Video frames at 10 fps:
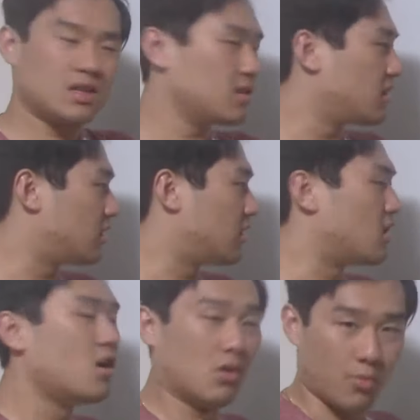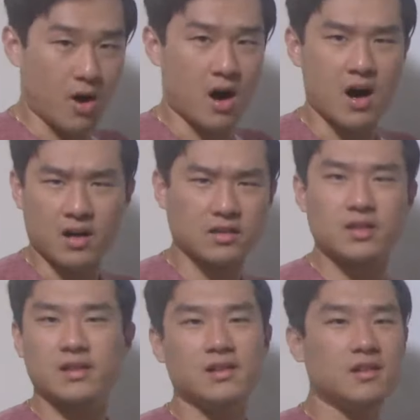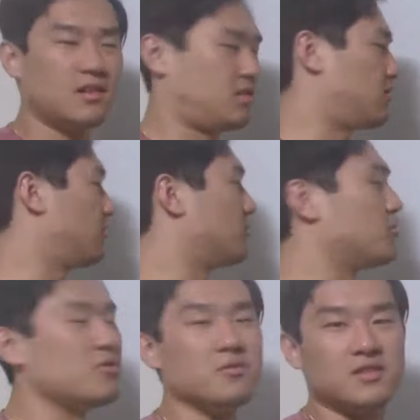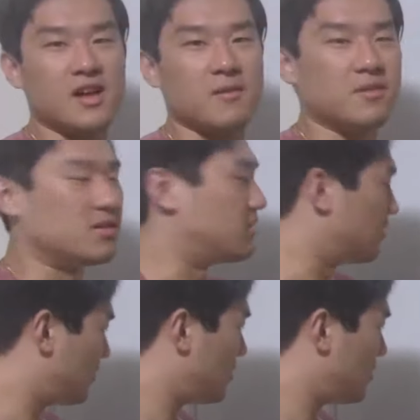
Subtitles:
and the what, and I don't reuse that, but